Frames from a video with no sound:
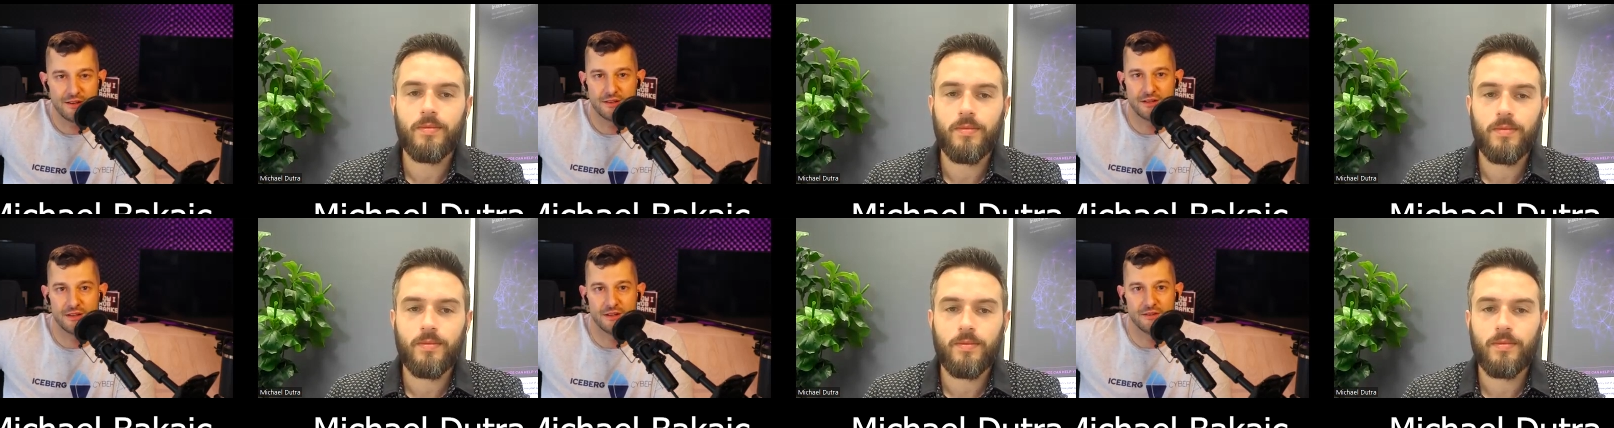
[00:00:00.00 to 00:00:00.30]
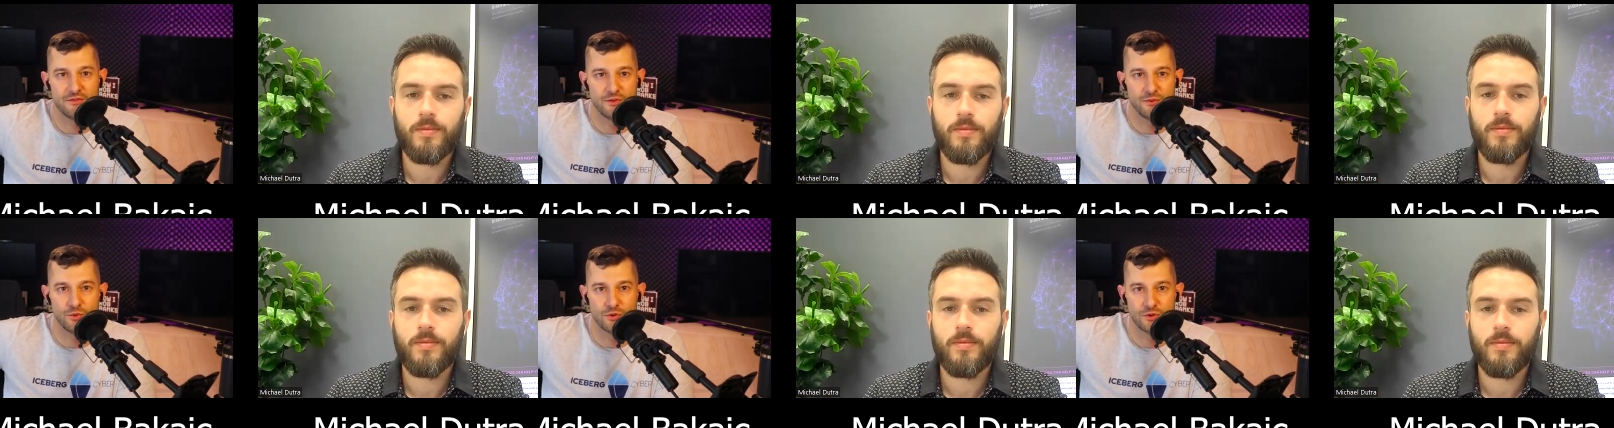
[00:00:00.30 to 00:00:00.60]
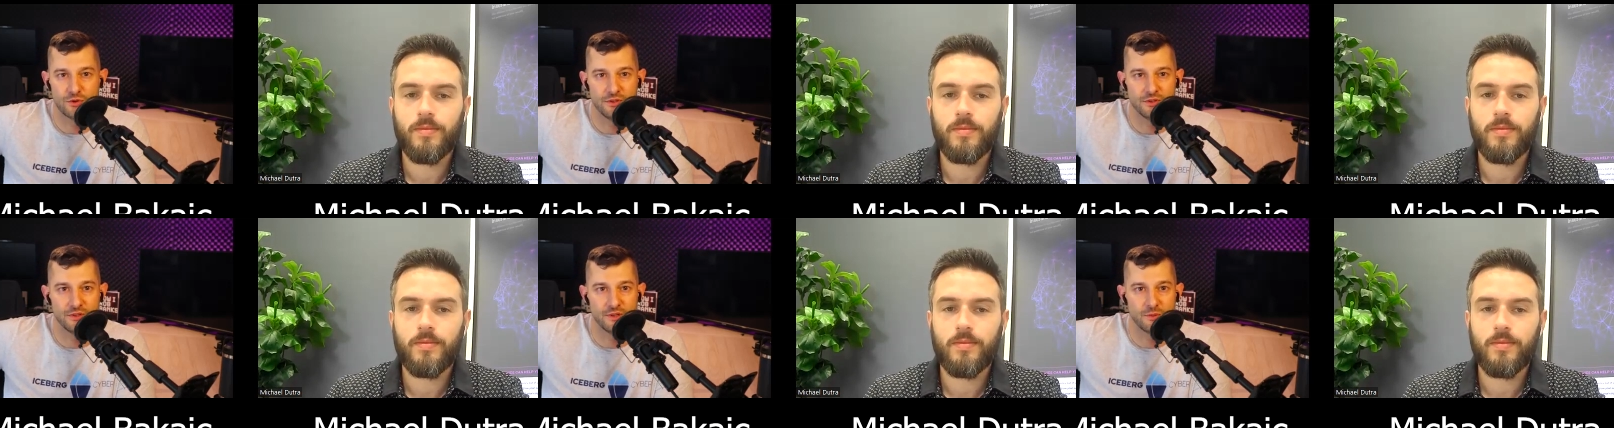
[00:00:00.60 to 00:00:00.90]
Speaker 1: of the
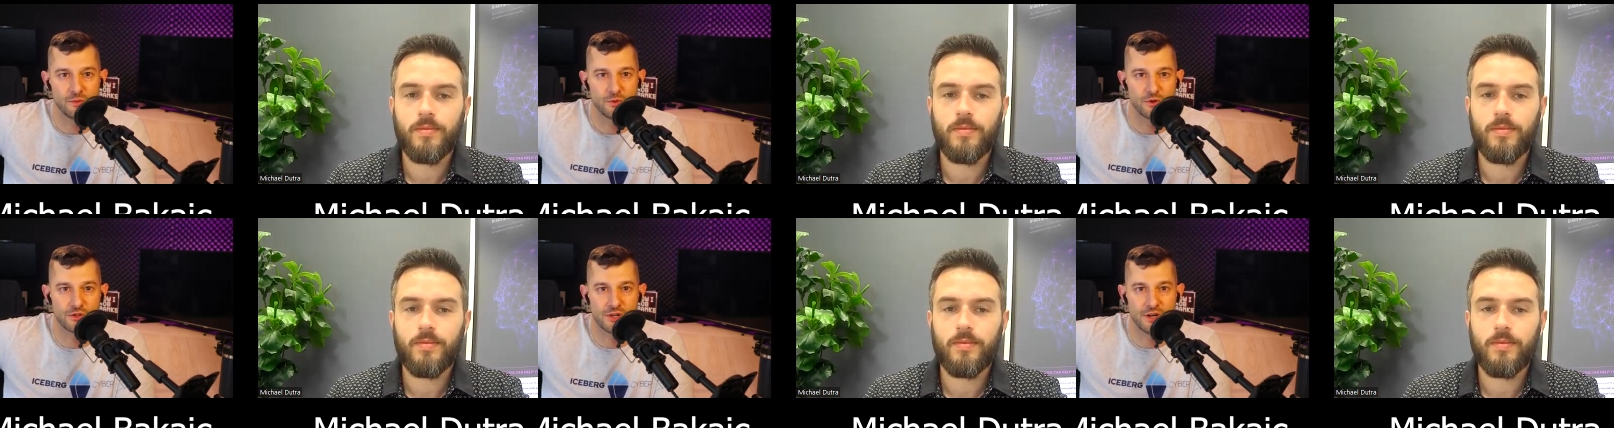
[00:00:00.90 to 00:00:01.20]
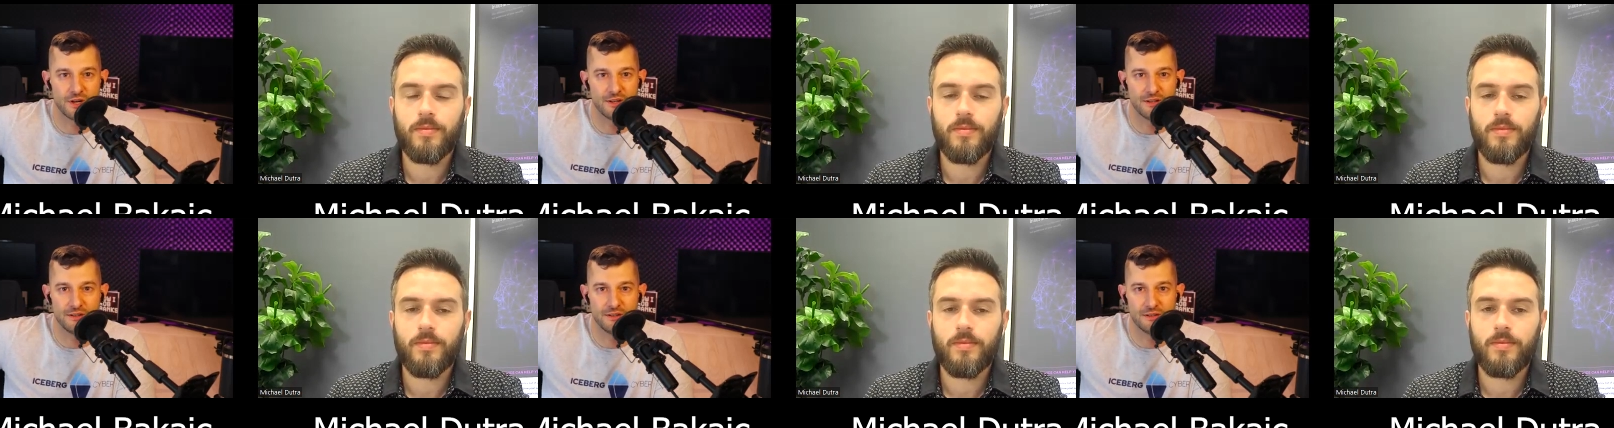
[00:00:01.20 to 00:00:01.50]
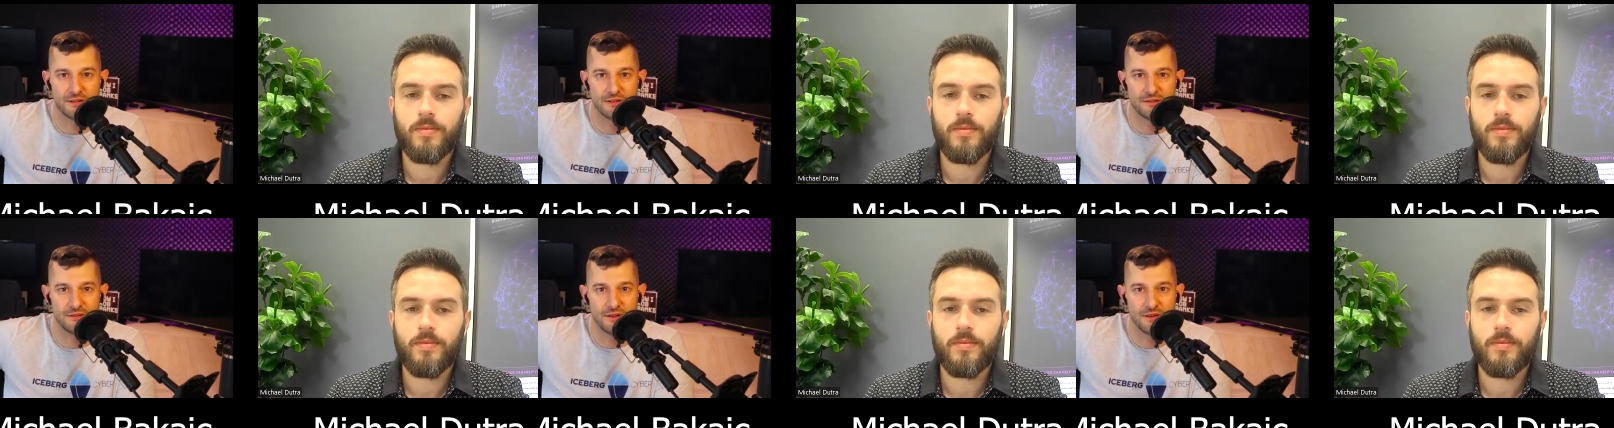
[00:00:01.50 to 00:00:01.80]
world that we're trying to
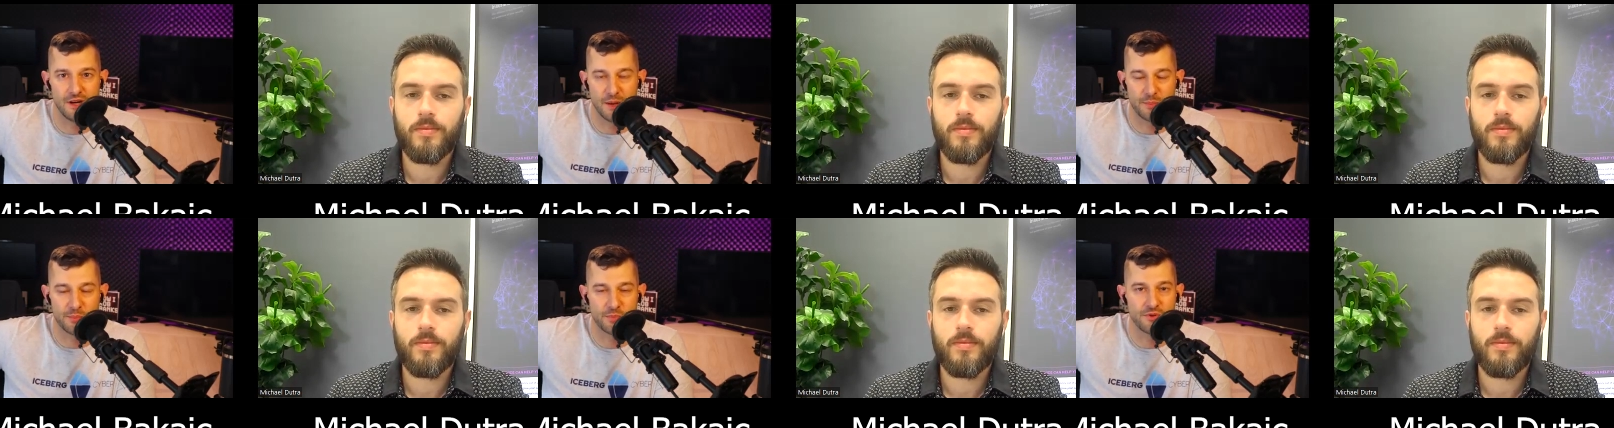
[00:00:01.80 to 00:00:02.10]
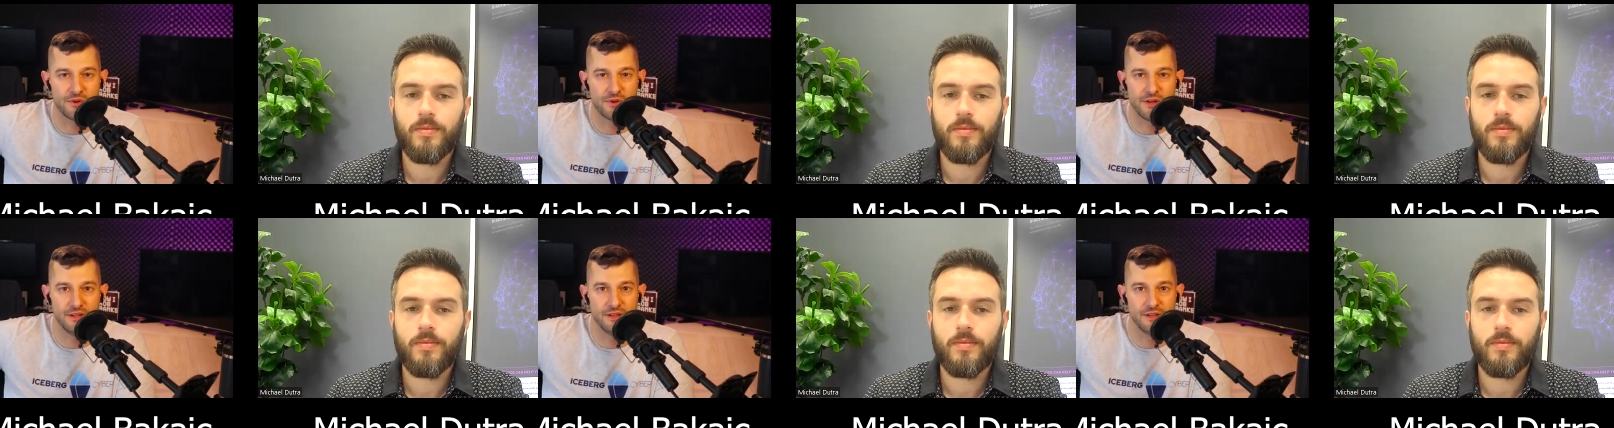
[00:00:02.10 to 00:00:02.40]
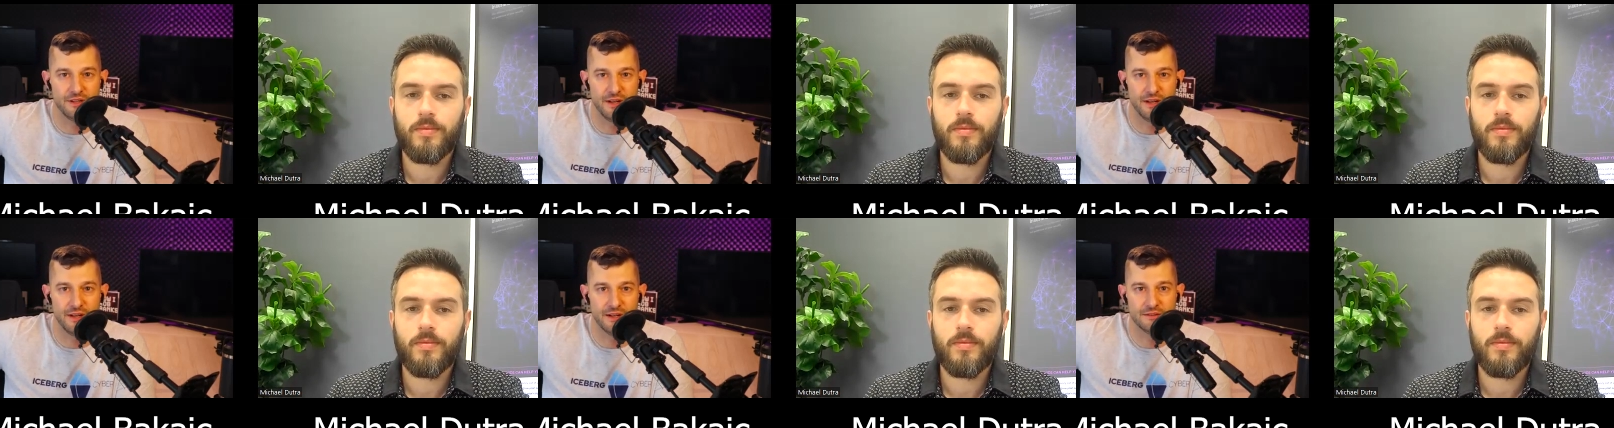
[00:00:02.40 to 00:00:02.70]
operate in
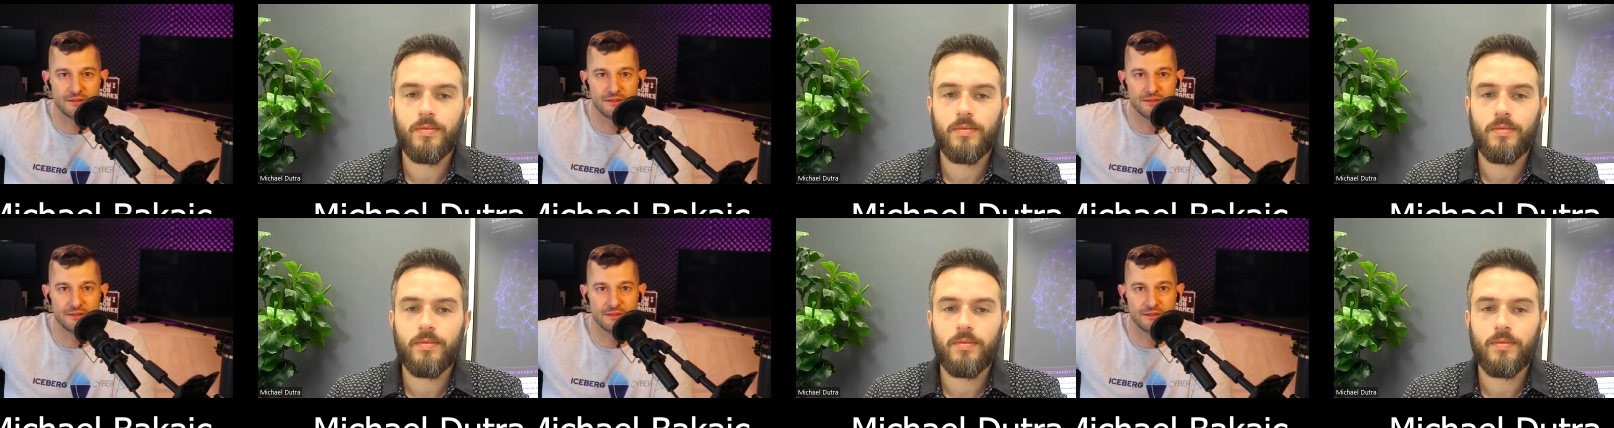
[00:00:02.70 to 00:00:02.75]
now.